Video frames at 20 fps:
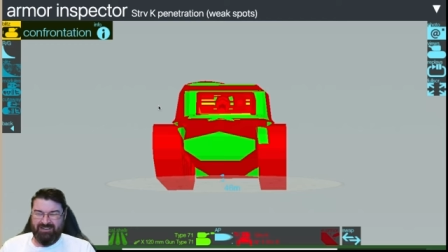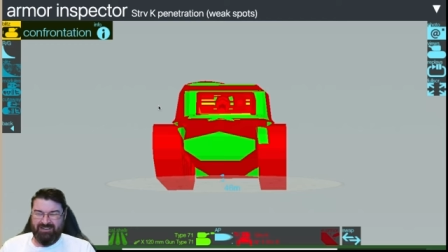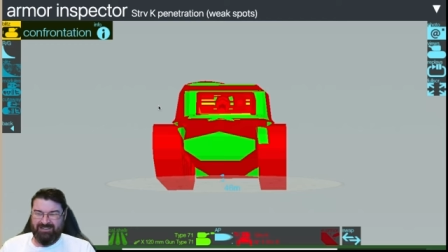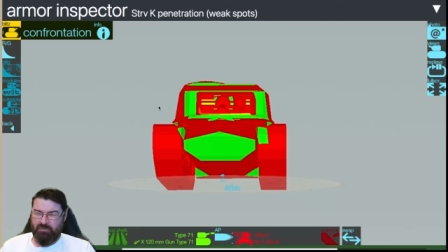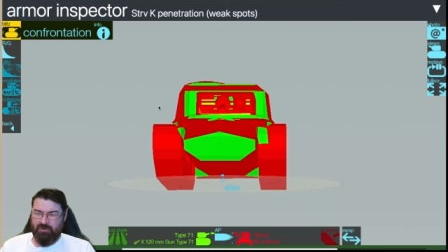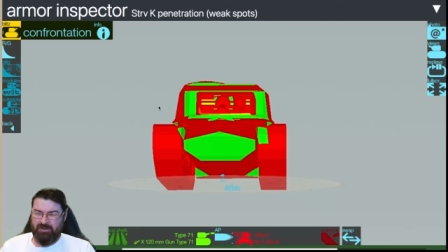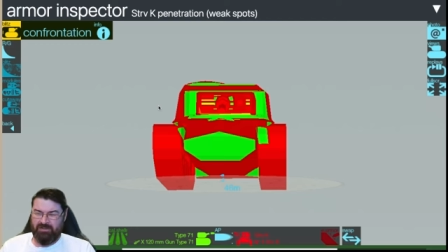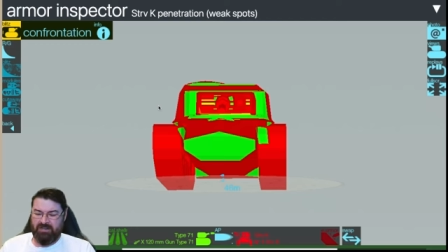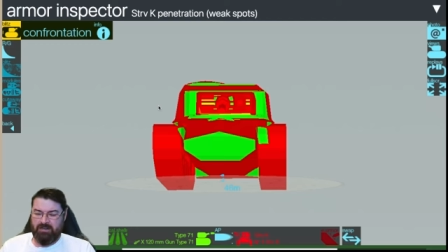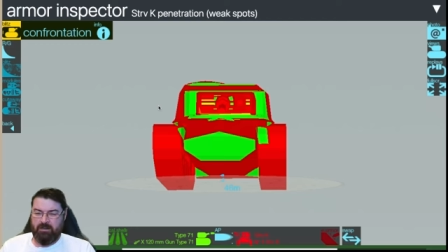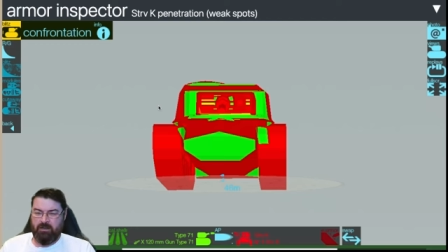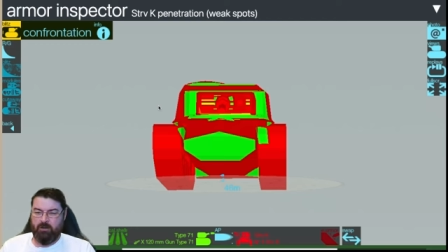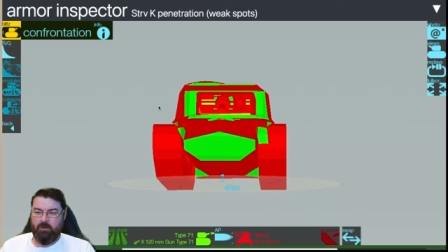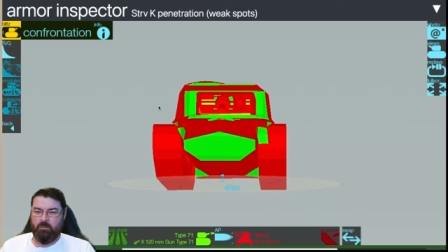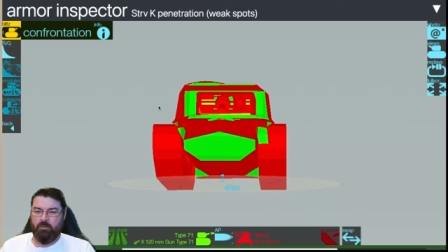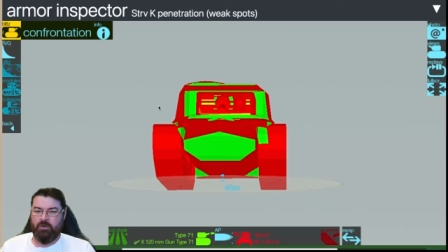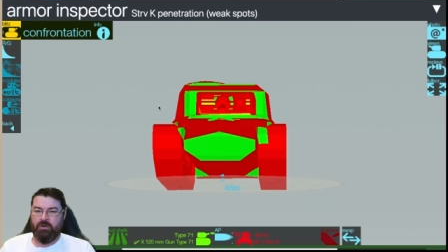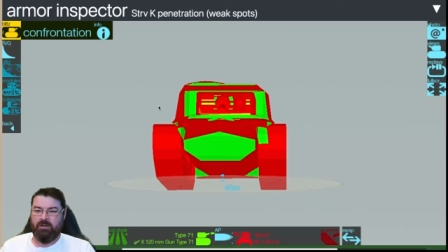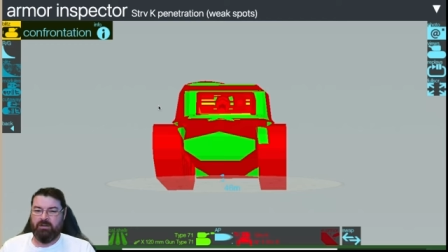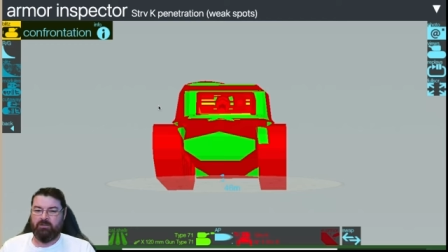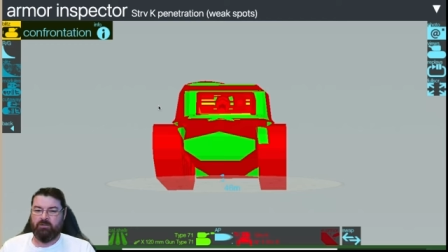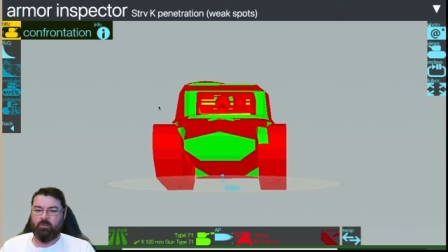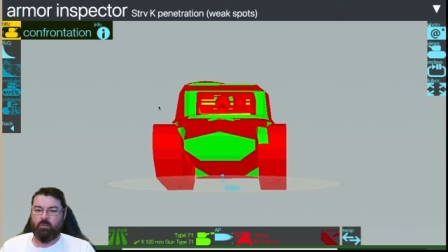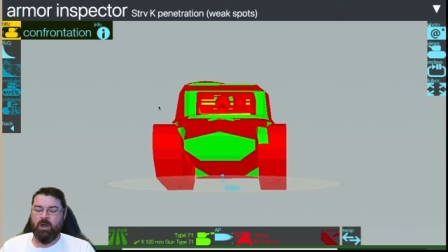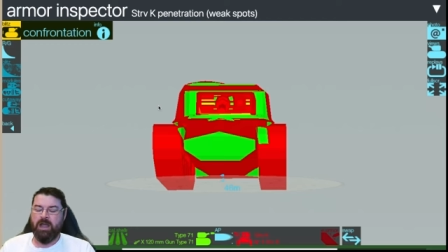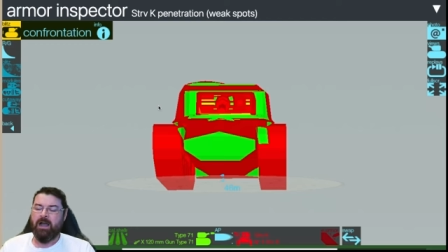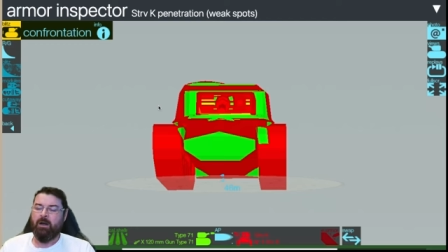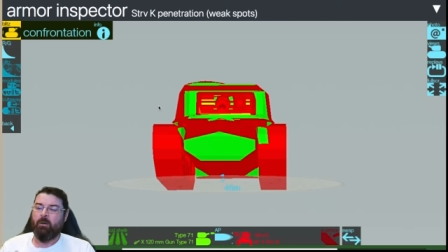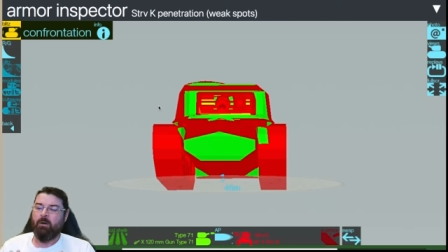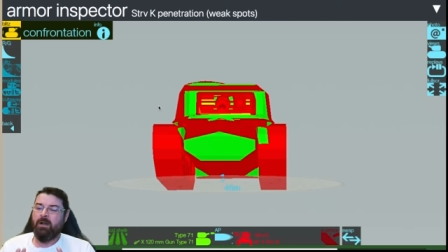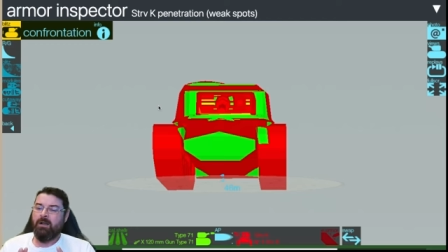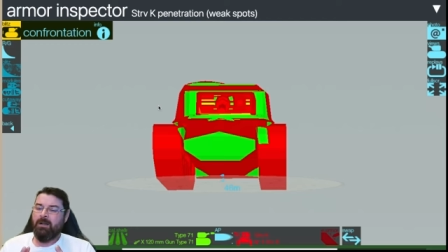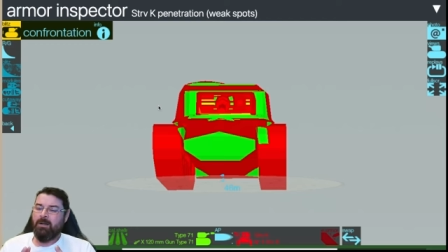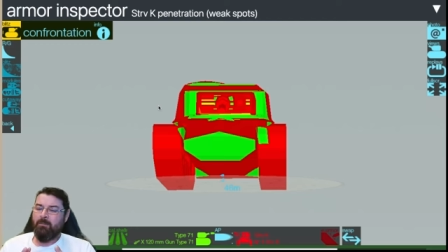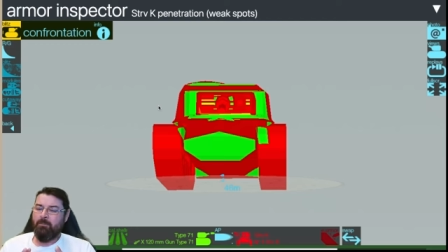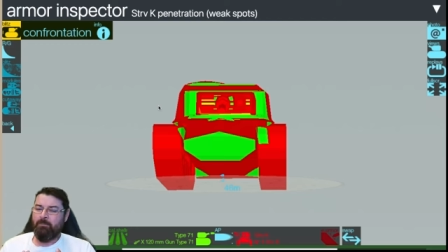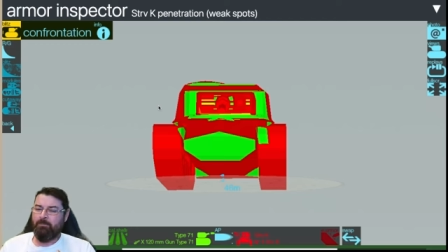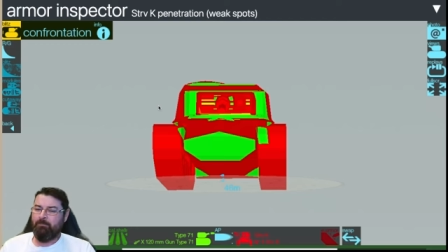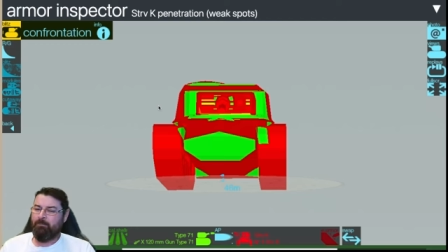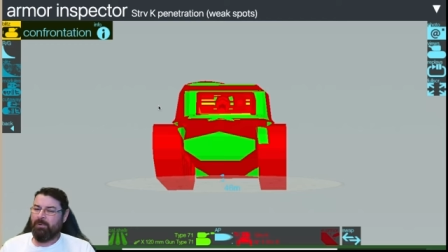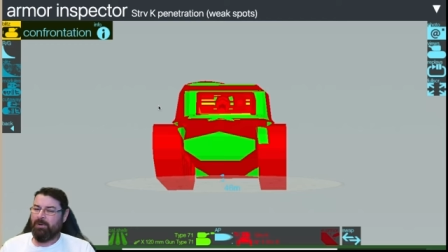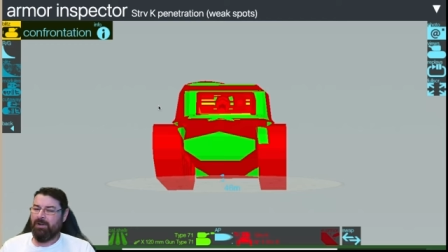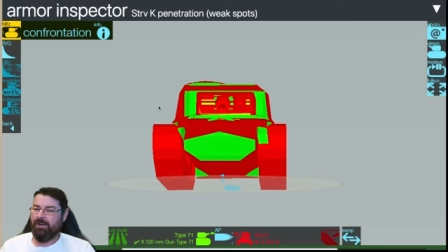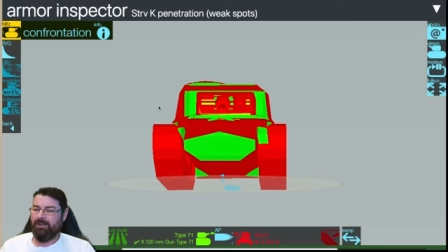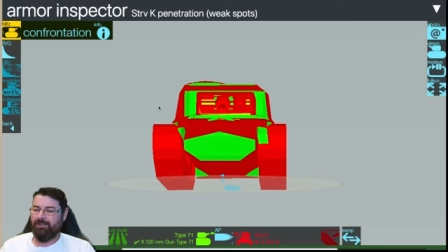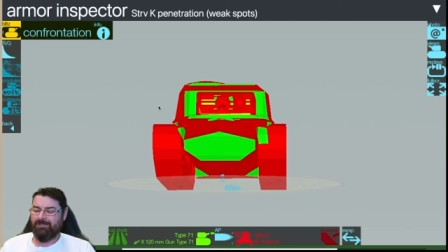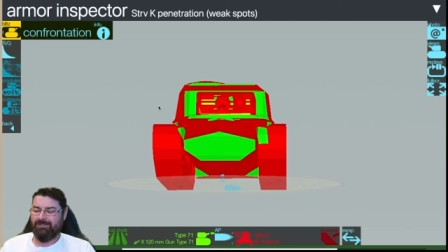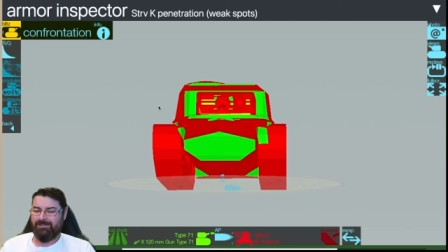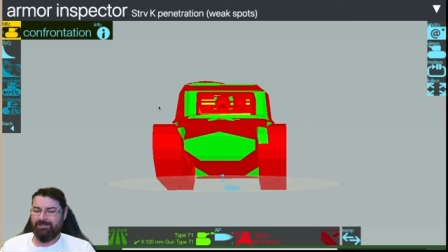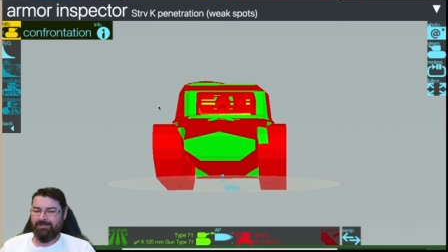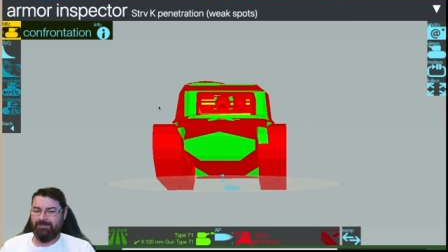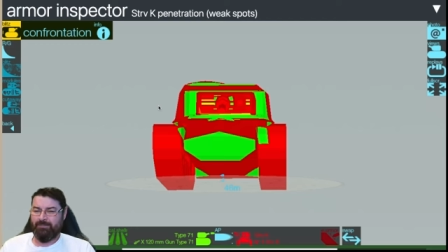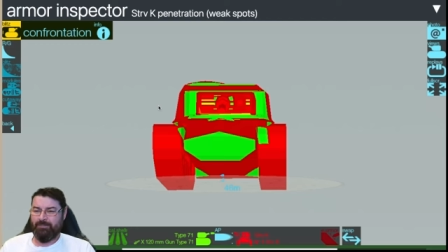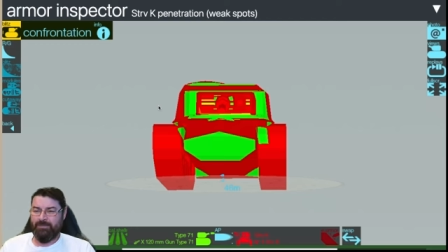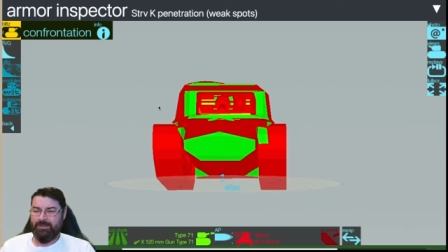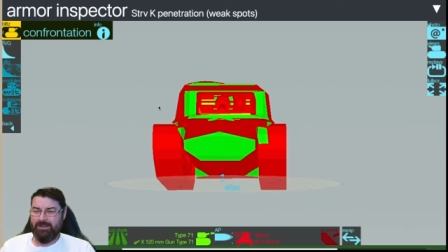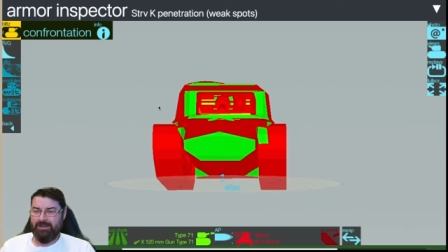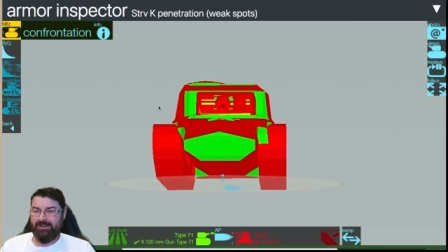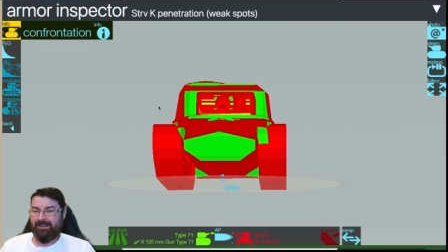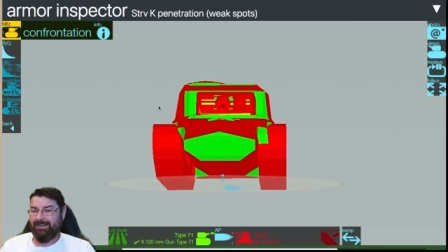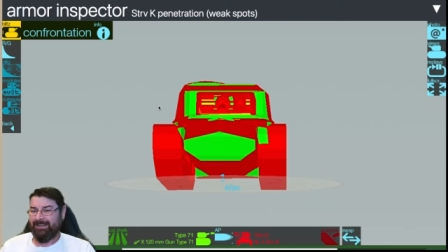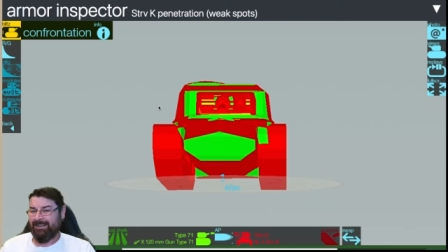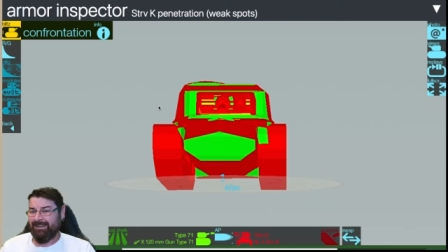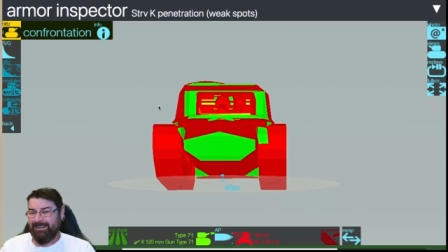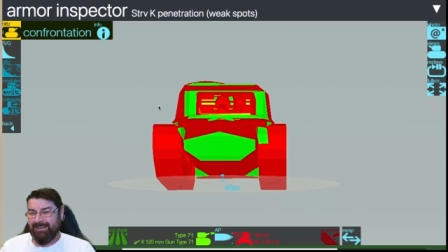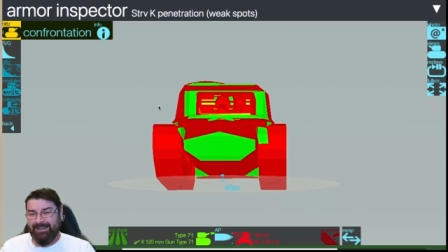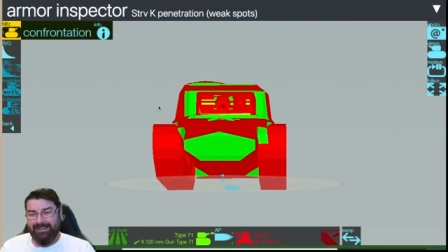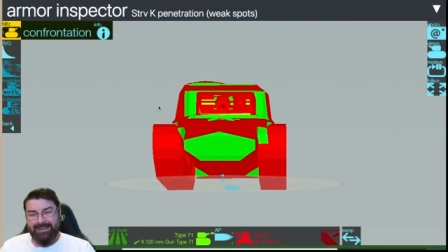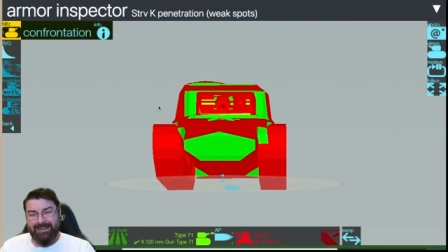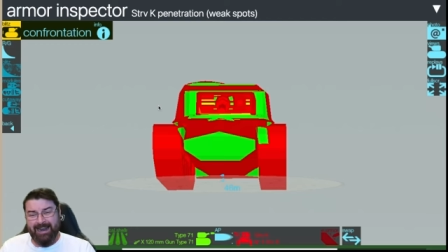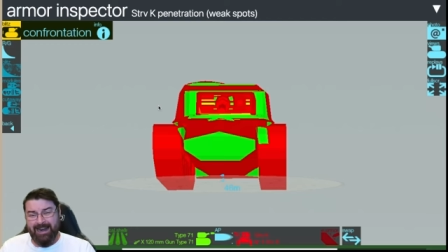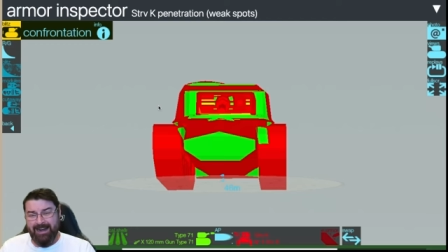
pretty open as well. But at the